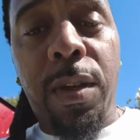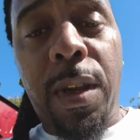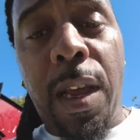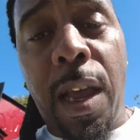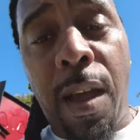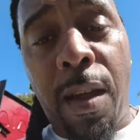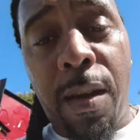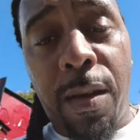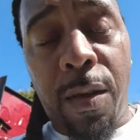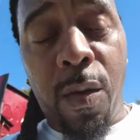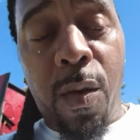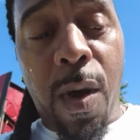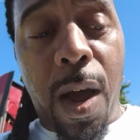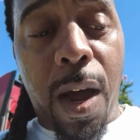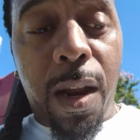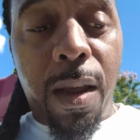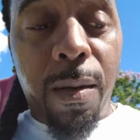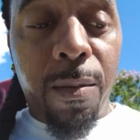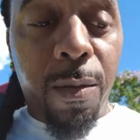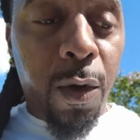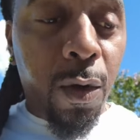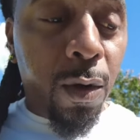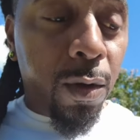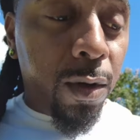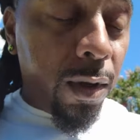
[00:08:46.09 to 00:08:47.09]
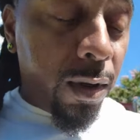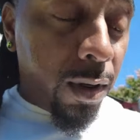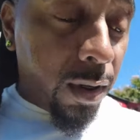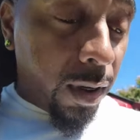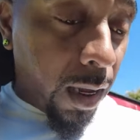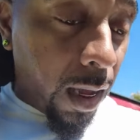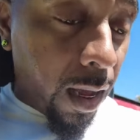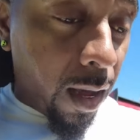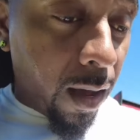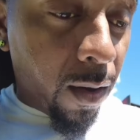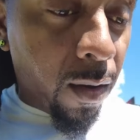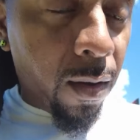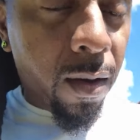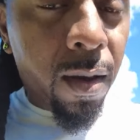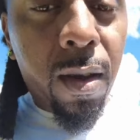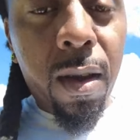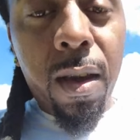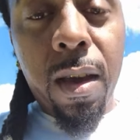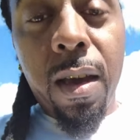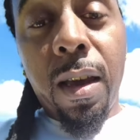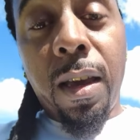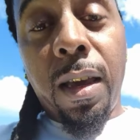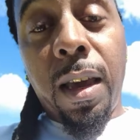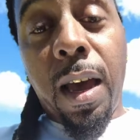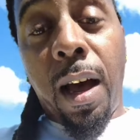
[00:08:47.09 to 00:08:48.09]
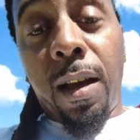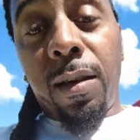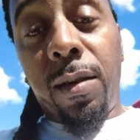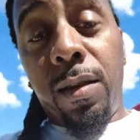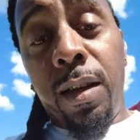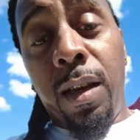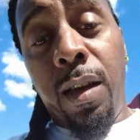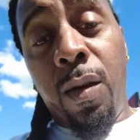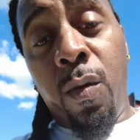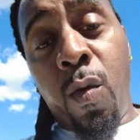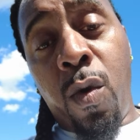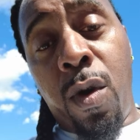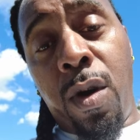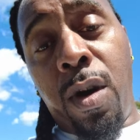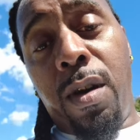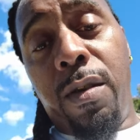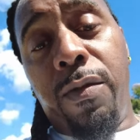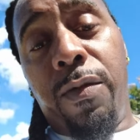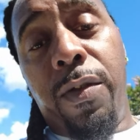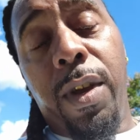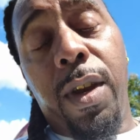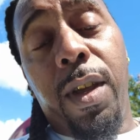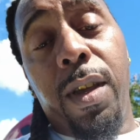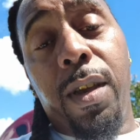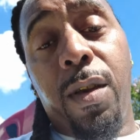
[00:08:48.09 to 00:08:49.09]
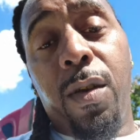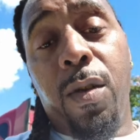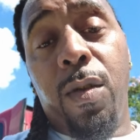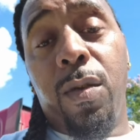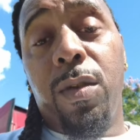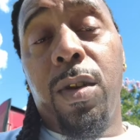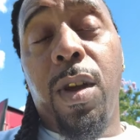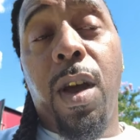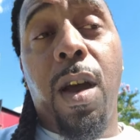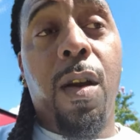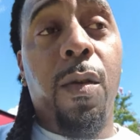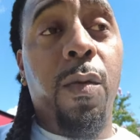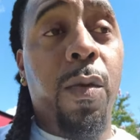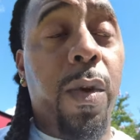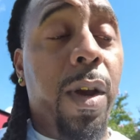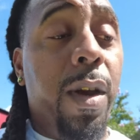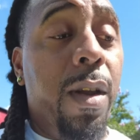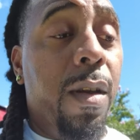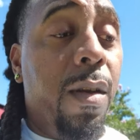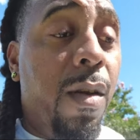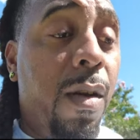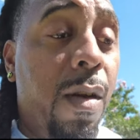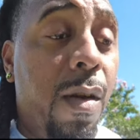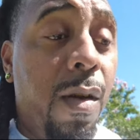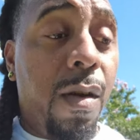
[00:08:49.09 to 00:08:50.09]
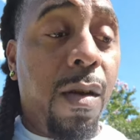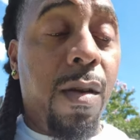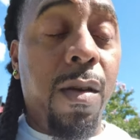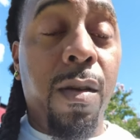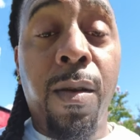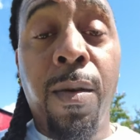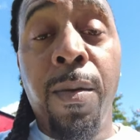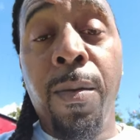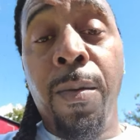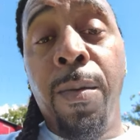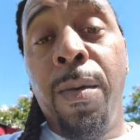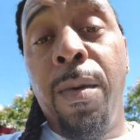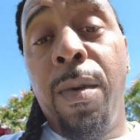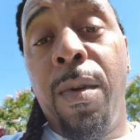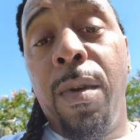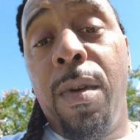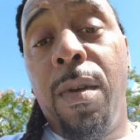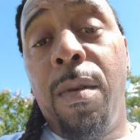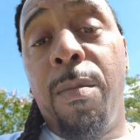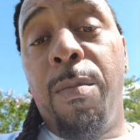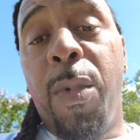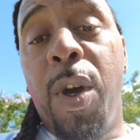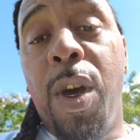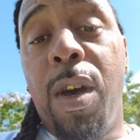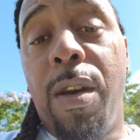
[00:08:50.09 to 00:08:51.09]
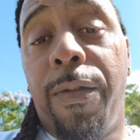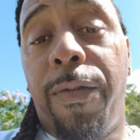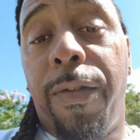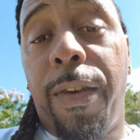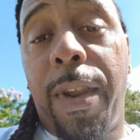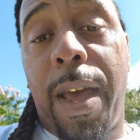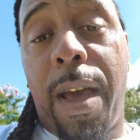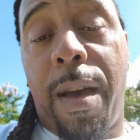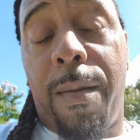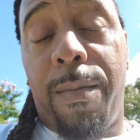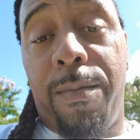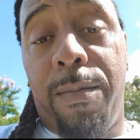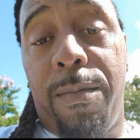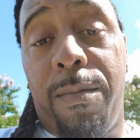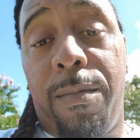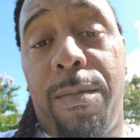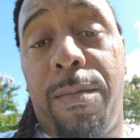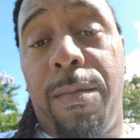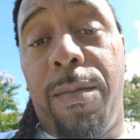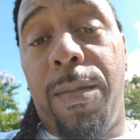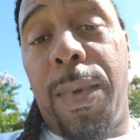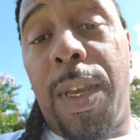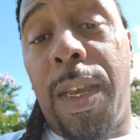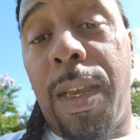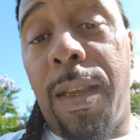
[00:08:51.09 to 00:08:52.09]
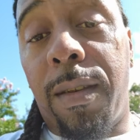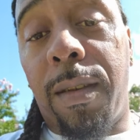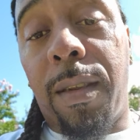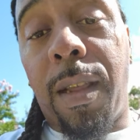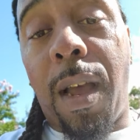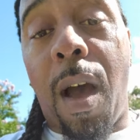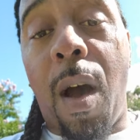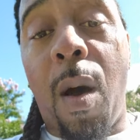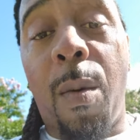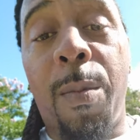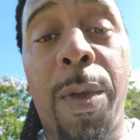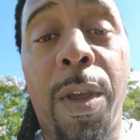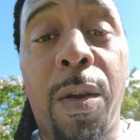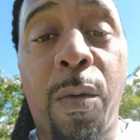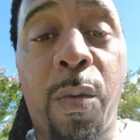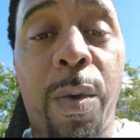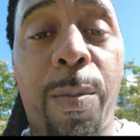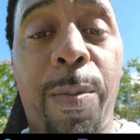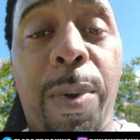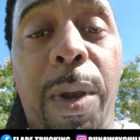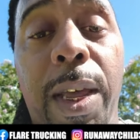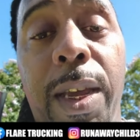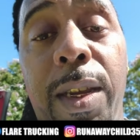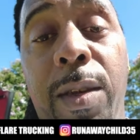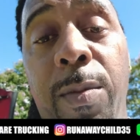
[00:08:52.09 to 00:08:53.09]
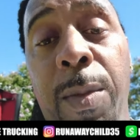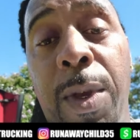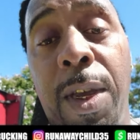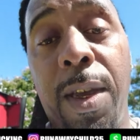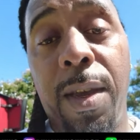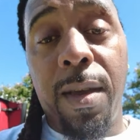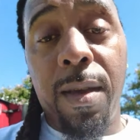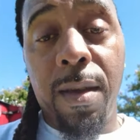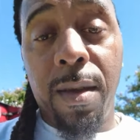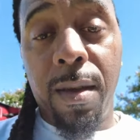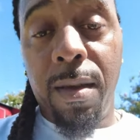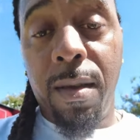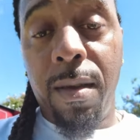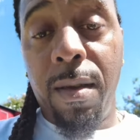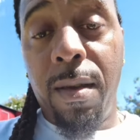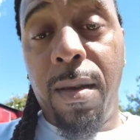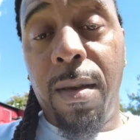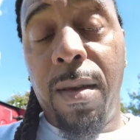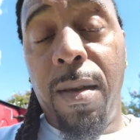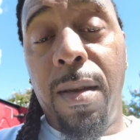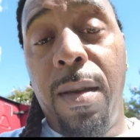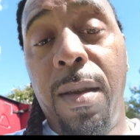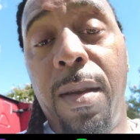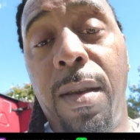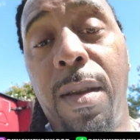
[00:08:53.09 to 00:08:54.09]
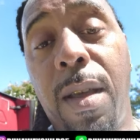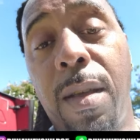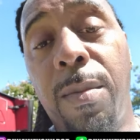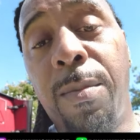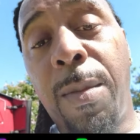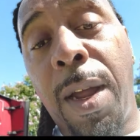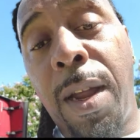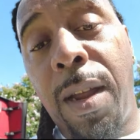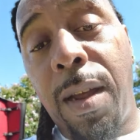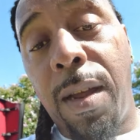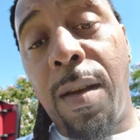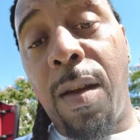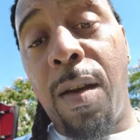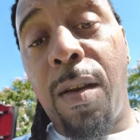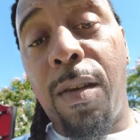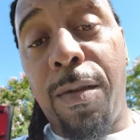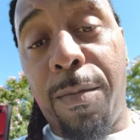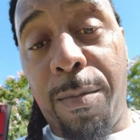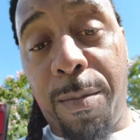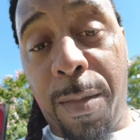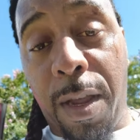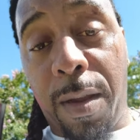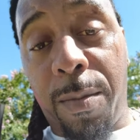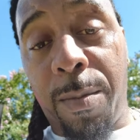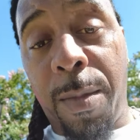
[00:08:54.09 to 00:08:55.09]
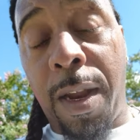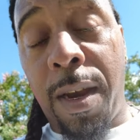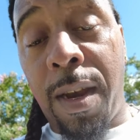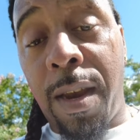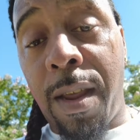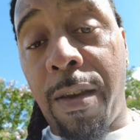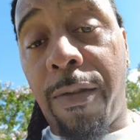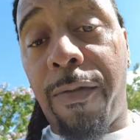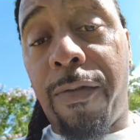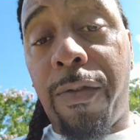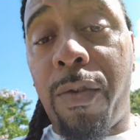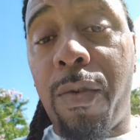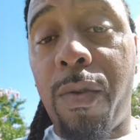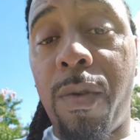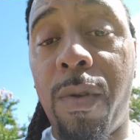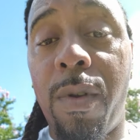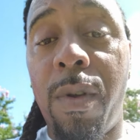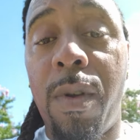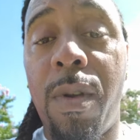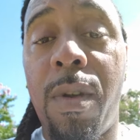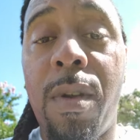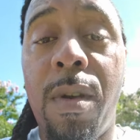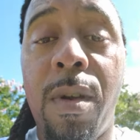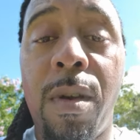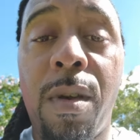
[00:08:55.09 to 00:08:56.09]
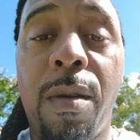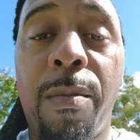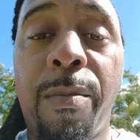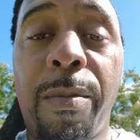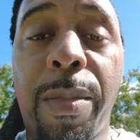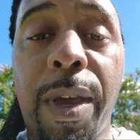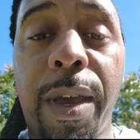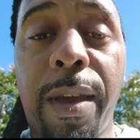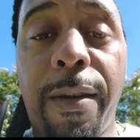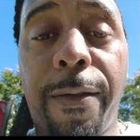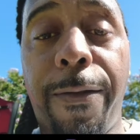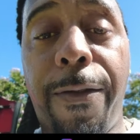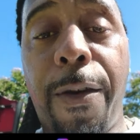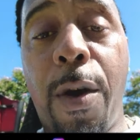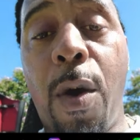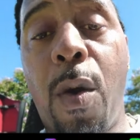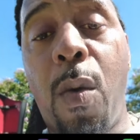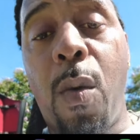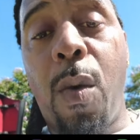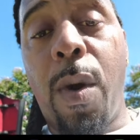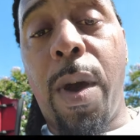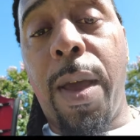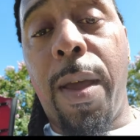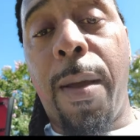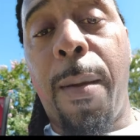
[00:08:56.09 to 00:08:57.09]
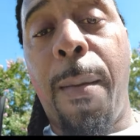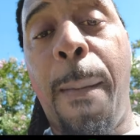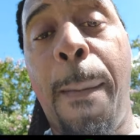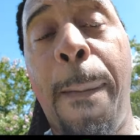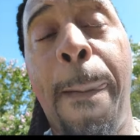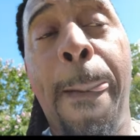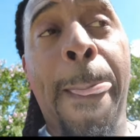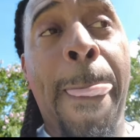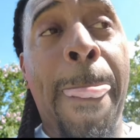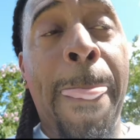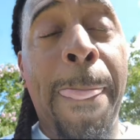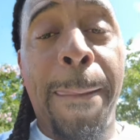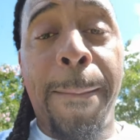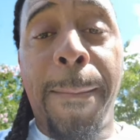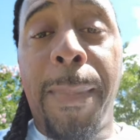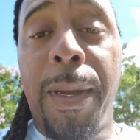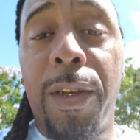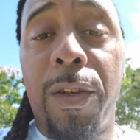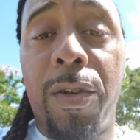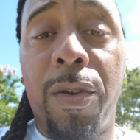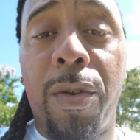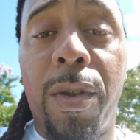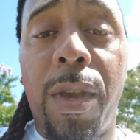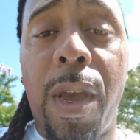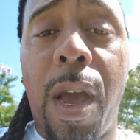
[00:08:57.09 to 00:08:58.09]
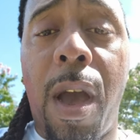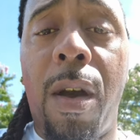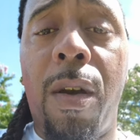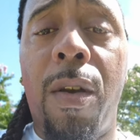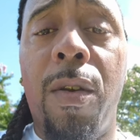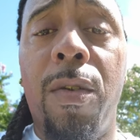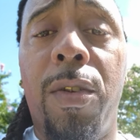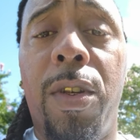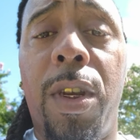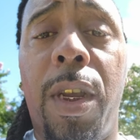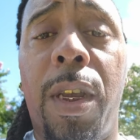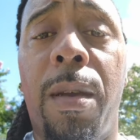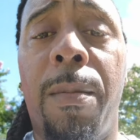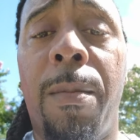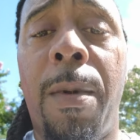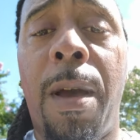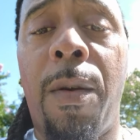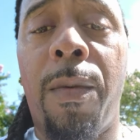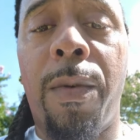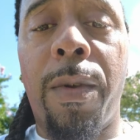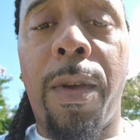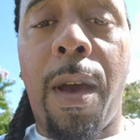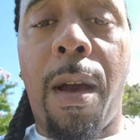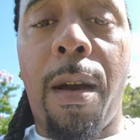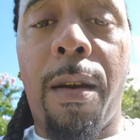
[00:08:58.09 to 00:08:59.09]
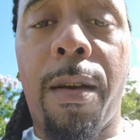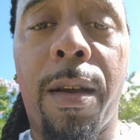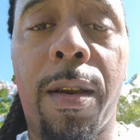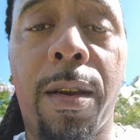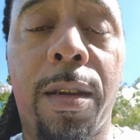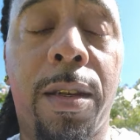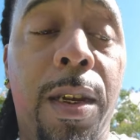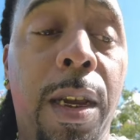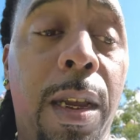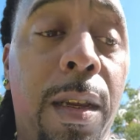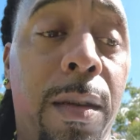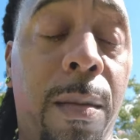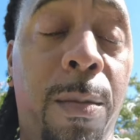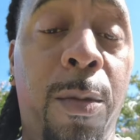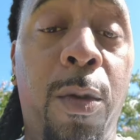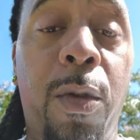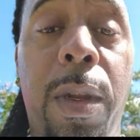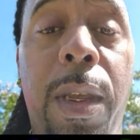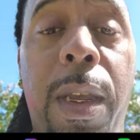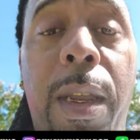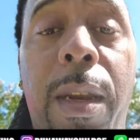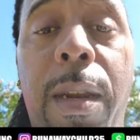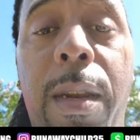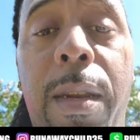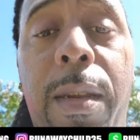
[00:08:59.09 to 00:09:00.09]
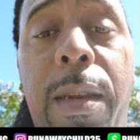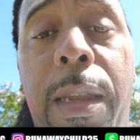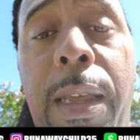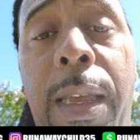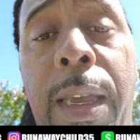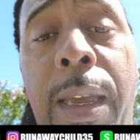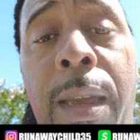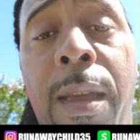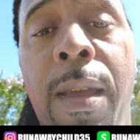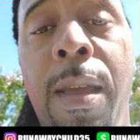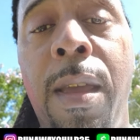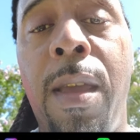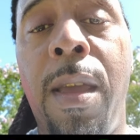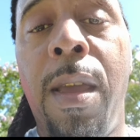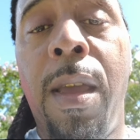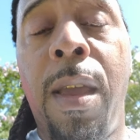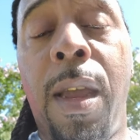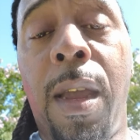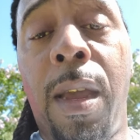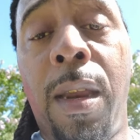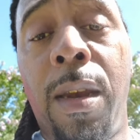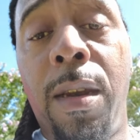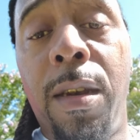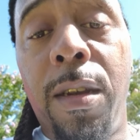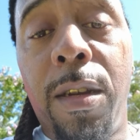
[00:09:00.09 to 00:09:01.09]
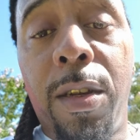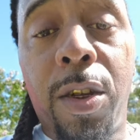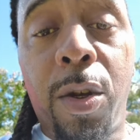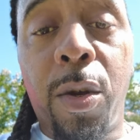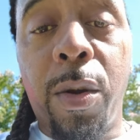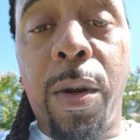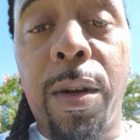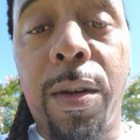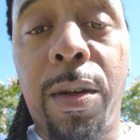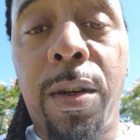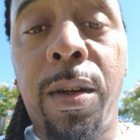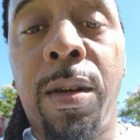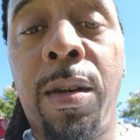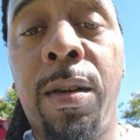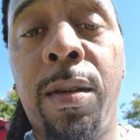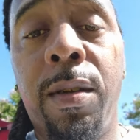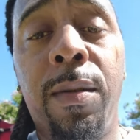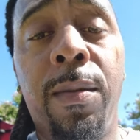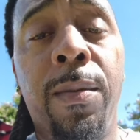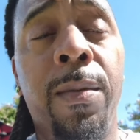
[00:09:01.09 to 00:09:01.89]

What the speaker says: how their music sound, y'all seen one of the videos already, mud flap installment replacement. That's my nephew, Big Four Way. Make sure y'all go check him out when y'all get a chance. I'm going to leave the link in the description